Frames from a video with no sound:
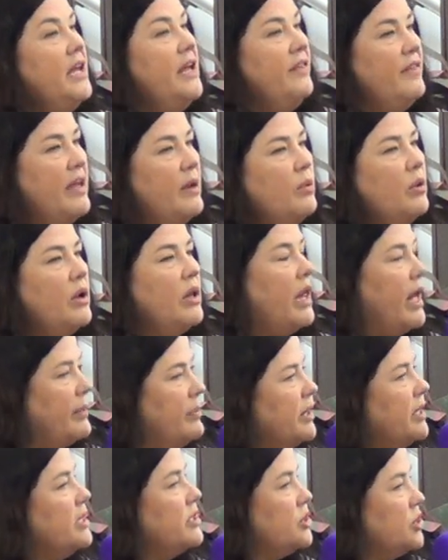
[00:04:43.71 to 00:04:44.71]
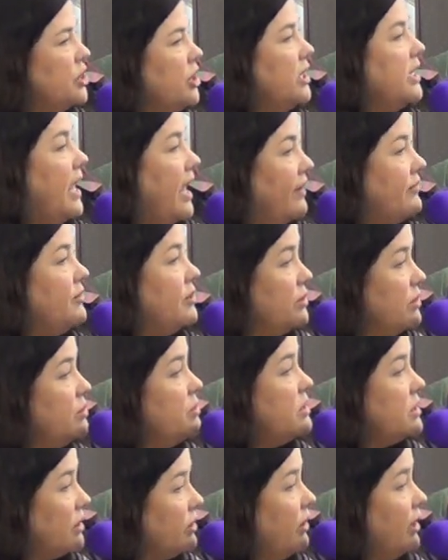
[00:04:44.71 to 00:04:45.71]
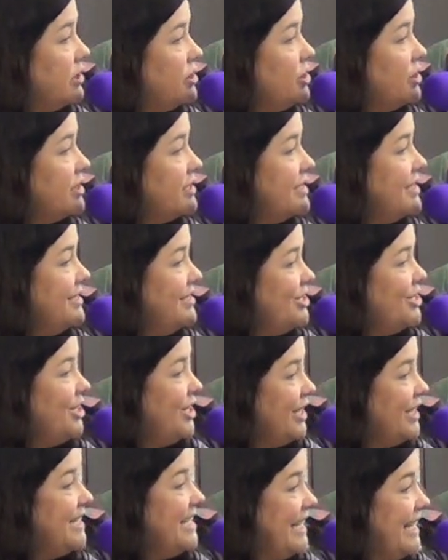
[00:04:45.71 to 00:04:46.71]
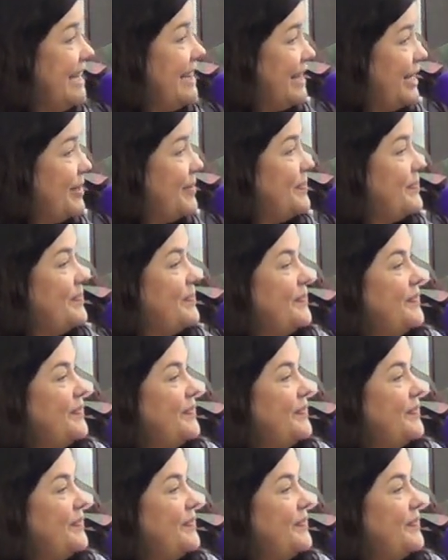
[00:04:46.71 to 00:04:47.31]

They were glad because she didn't have to use the crutches. She didn't need them.